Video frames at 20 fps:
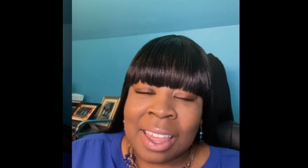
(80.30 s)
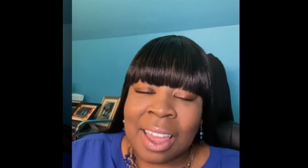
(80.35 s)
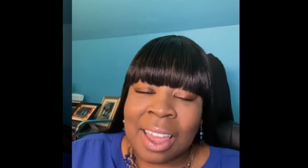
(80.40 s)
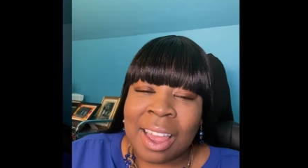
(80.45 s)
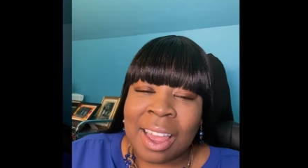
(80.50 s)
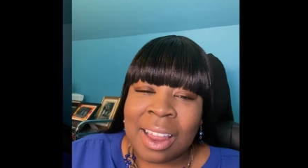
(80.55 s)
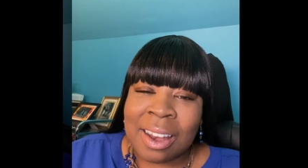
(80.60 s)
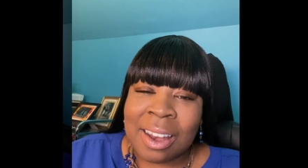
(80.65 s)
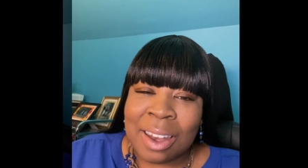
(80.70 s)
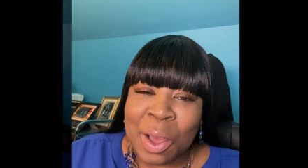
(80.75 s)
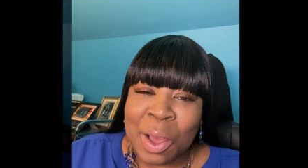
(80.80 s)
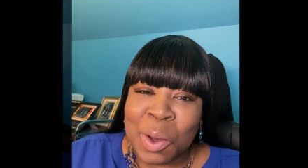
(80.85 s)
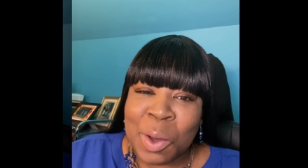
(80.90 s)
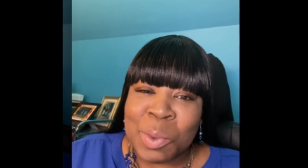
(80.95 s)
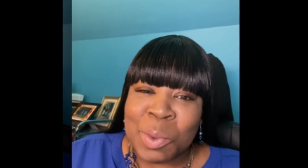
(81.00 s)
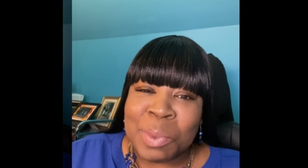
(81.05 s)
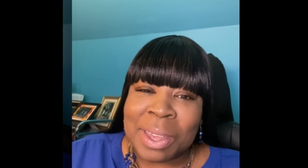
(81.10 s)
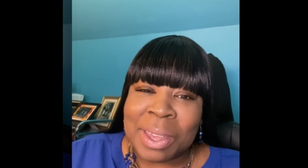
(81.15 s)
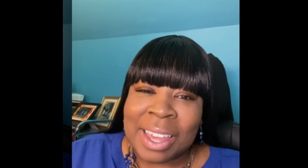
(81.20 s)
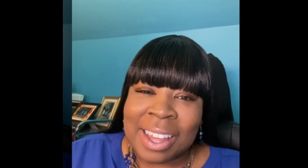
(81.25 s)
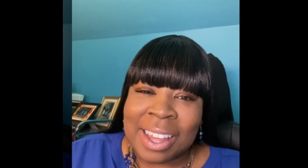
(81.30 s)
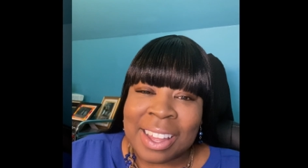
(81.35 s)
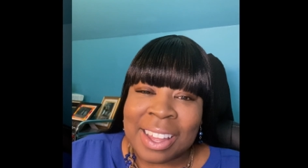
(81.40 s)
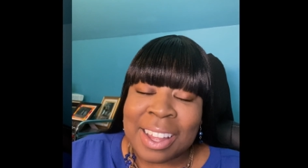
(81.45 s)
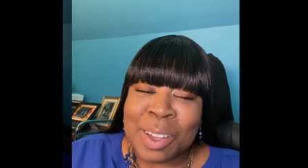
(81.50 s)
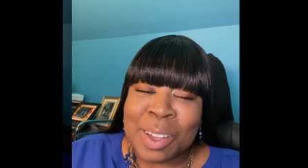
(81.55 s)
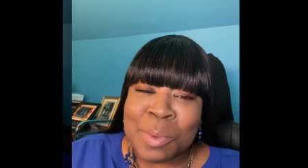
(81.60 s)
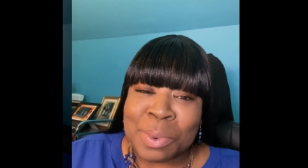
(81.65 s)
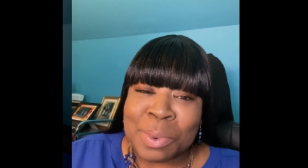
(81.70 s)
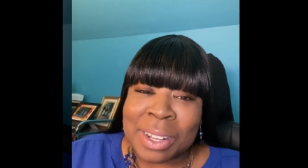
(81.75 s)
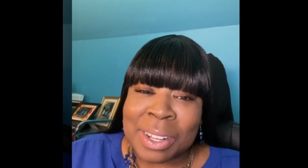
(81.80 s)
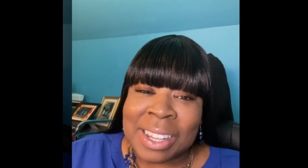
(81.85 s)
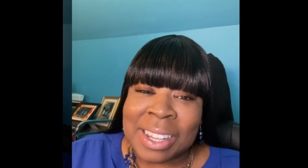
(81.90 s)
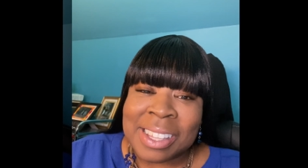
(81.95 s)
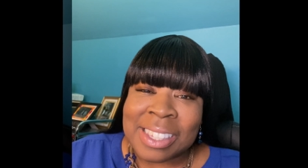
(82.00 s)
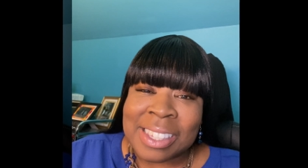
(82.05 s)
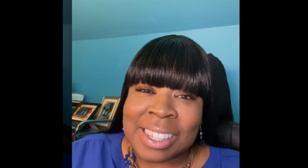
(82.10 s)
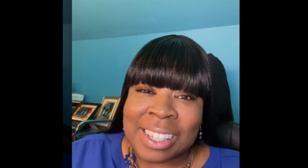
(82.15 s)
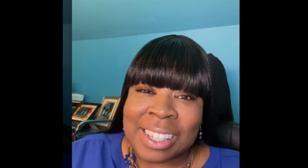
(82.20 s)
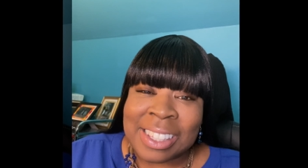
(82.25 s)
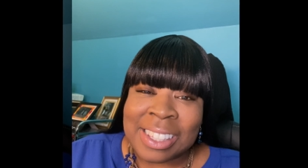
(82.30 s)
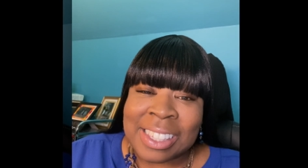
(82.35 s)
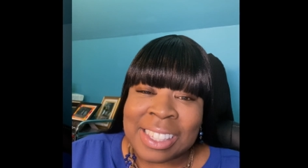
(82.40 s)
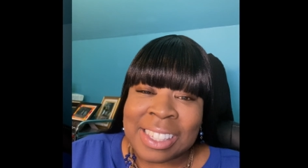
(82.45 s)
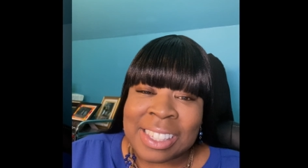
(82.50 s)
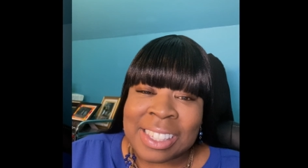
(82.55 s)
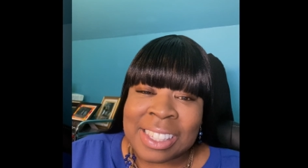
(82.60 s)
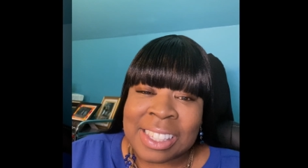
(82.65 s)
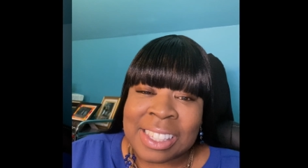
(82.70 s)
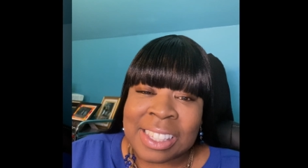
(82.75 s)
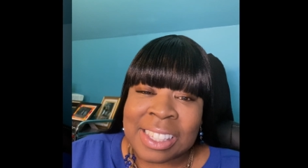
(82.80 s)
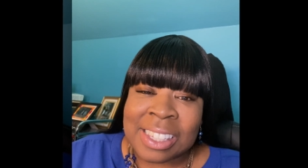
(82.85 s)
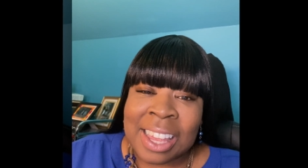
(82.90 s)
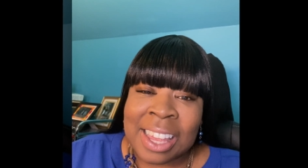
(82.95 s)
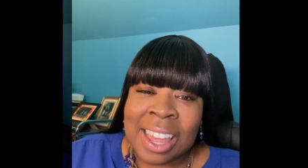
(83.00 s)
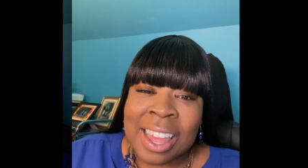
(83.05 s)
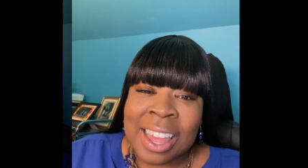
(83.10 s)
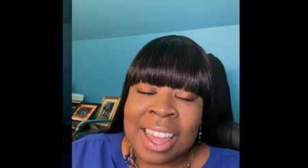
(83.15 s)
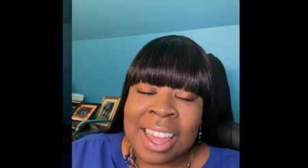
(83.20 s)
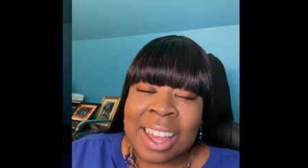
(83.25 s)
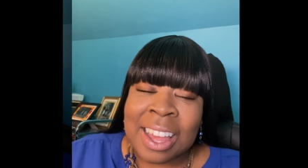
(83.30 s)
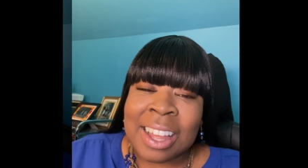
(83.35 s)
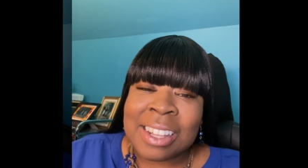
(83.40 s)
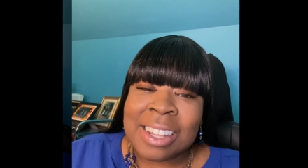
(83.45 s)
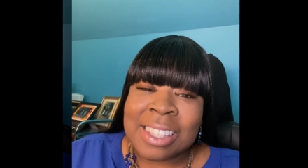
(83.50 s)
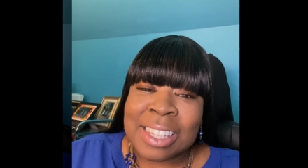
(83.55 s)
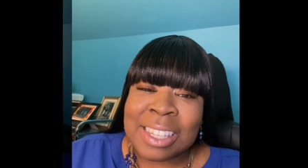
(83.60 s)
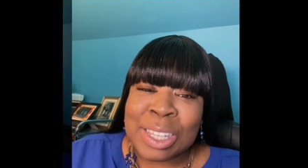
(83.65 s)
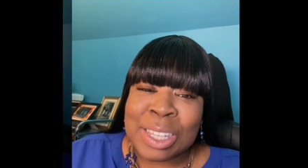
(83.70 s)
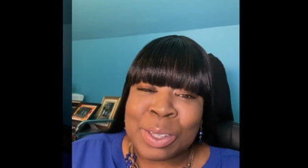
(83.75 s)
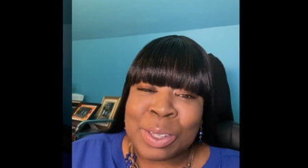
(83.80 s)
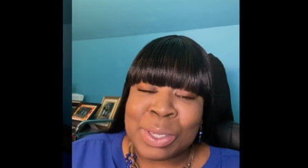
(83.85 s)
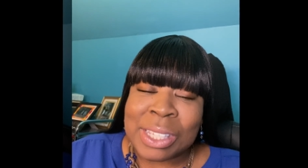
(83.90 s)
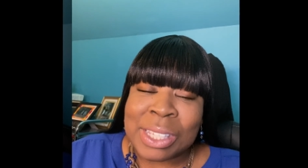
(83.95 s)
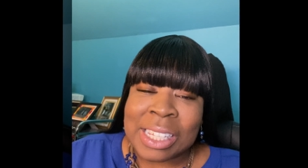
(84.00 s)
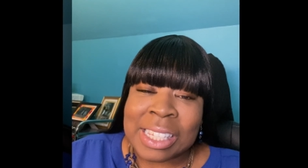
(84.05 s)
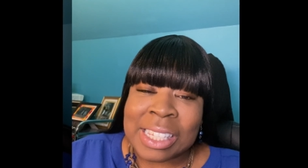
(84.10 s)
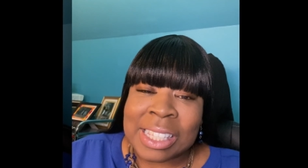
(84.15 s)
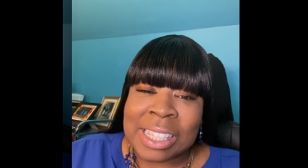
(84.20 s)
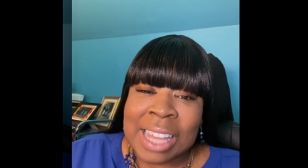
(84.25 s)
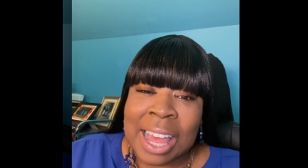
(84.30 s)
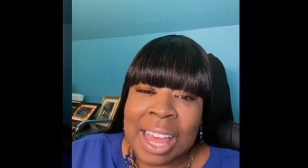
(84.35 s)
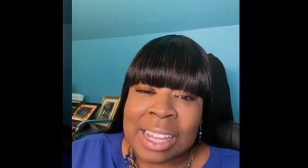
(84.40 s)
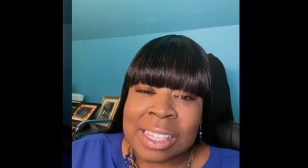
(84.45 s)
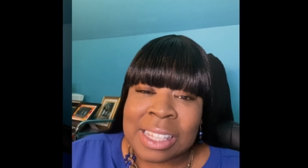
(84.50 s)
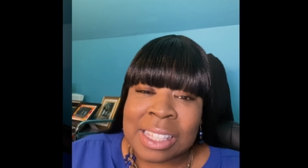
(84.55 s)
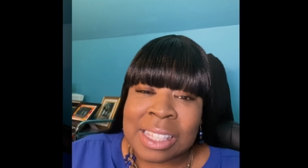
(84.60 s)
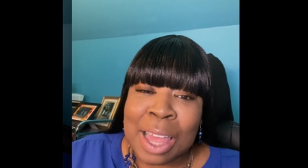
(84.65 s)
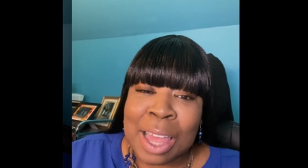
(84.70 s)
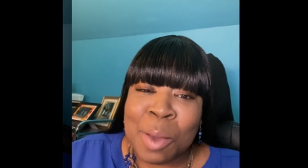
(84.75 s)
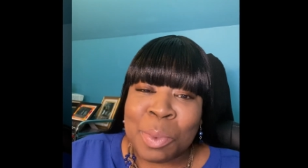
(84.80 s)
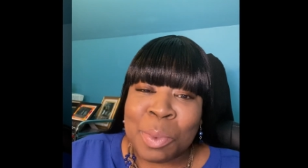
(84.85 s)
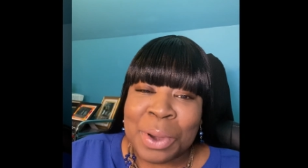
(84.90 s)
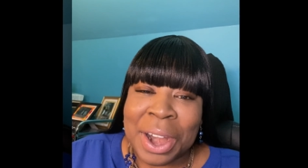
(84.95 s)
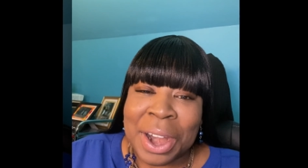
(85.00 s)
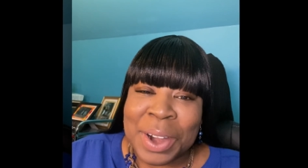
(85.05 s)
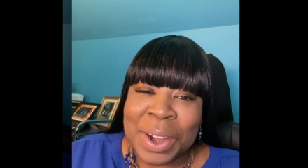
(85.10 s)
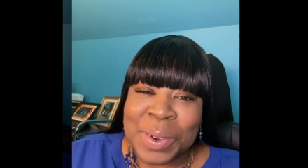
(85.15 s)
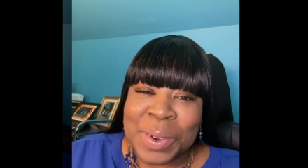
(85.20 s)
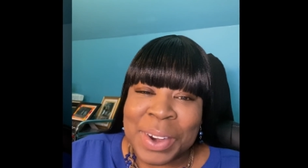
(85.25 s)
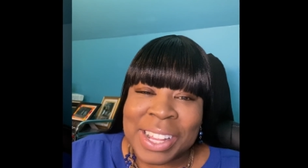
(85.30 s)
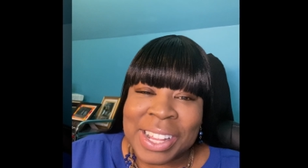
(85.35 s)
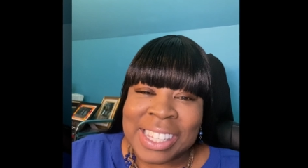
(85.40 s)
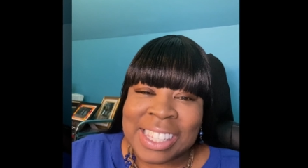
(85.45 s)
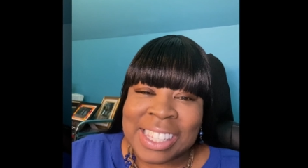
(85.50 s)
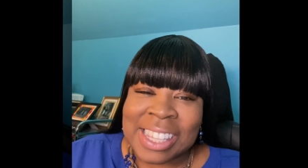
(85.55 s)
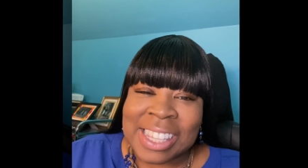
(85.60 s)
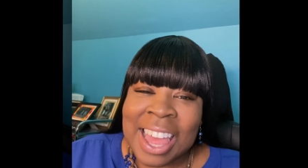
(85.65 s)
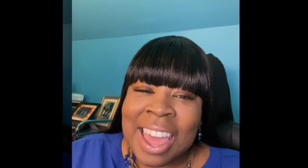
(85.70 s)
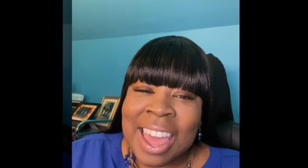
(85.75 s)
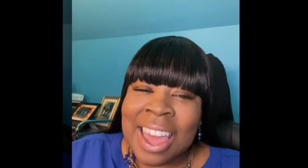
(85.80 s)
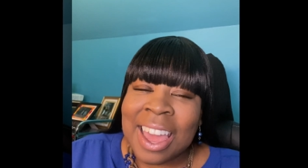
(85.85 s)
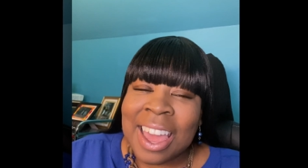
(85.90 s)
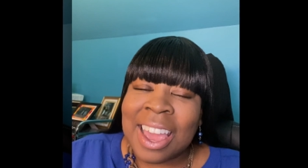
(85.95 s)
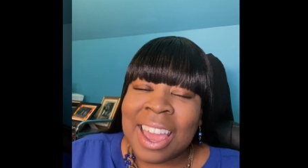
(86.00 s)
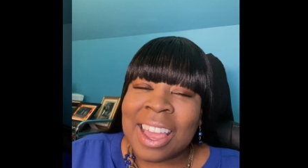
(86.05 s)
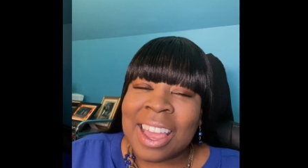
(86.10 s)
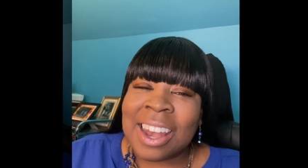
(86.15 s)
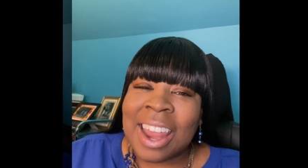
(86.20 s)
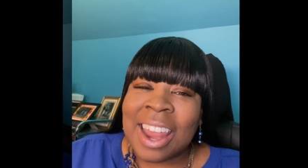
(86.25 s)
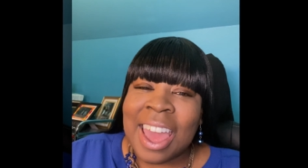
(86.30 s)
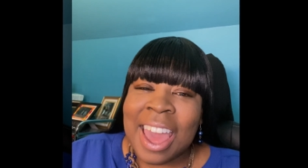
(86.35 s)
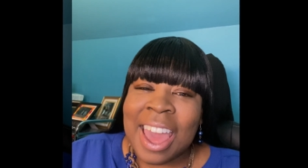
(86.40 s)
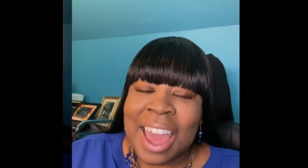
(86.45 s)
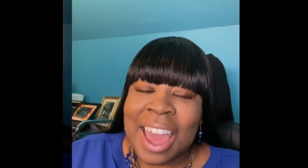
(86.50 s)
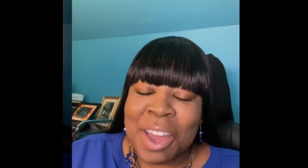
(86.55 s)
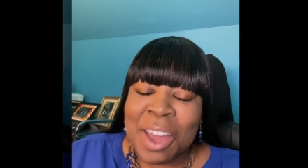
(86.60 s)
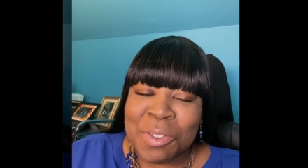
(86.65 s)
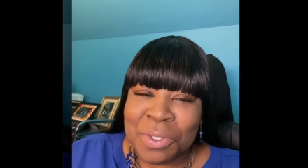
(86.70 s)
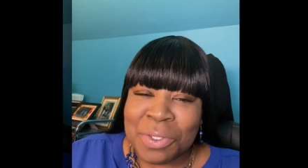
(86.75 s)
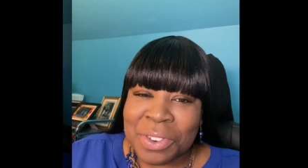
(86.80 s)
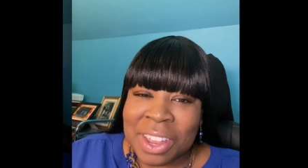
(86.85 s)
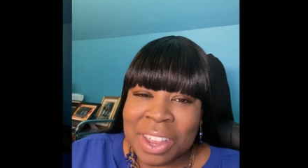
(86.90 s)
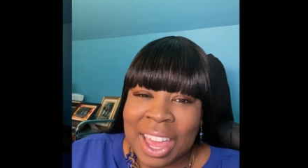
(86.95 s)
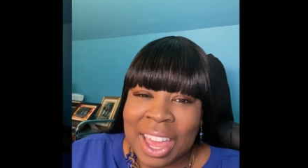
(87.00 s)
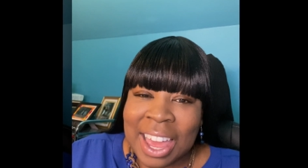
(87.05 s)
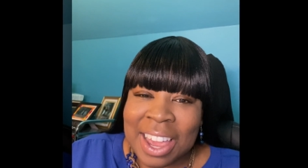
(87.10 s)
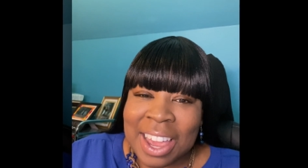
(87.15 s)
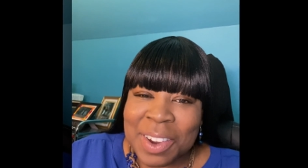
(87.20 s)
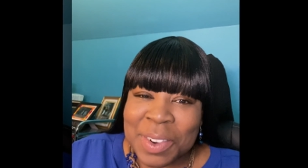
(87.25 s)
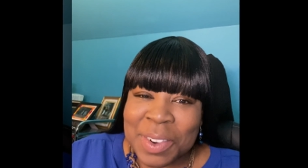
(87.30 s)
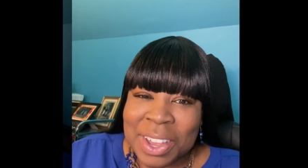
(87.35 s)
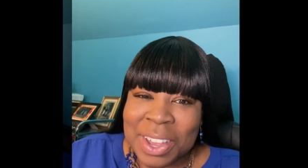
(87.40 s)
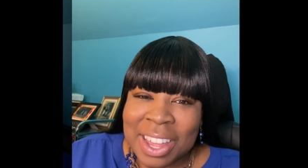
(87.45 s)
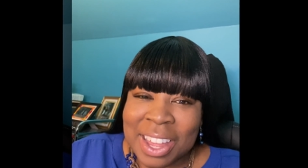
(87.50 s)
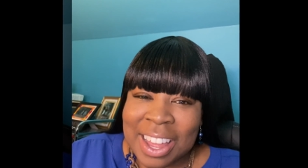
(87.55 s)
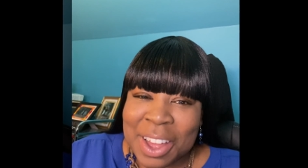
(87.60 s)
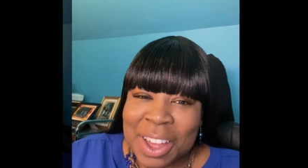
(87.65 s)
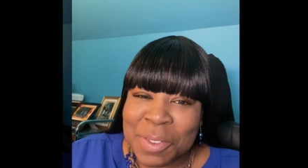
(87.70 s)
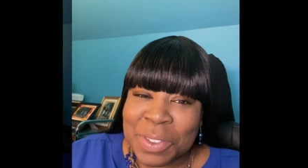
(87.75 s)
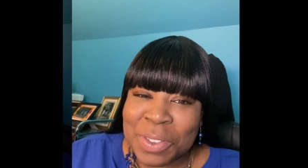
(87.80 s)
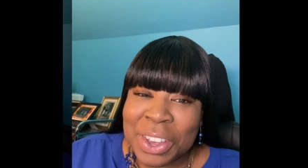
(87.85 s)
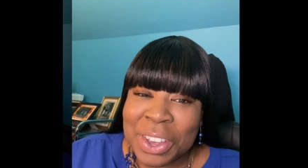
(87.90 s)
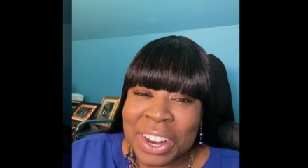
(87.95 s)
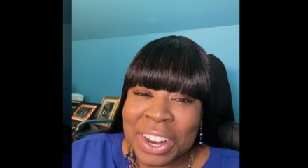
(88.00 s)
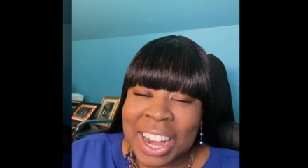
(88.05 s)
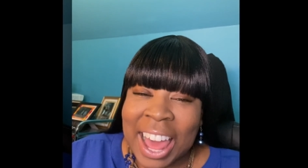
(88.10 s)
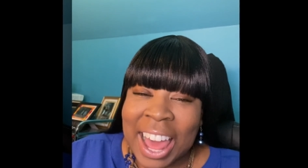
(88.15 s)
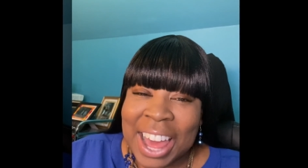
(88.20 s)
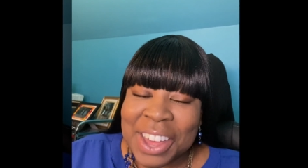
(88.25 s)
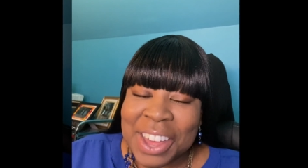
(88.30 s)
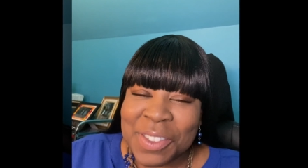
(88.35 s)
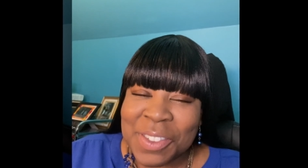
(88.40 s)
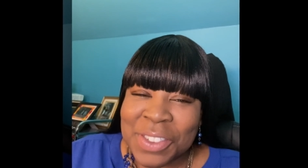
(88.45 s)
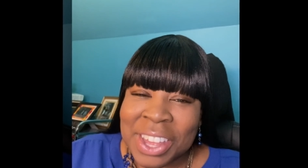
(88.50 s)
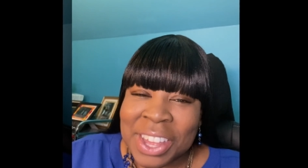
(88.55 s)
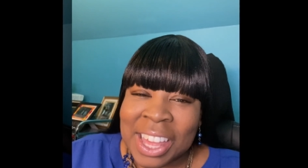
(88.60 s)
and no being a complete sentence continued success and progress in every area of your life.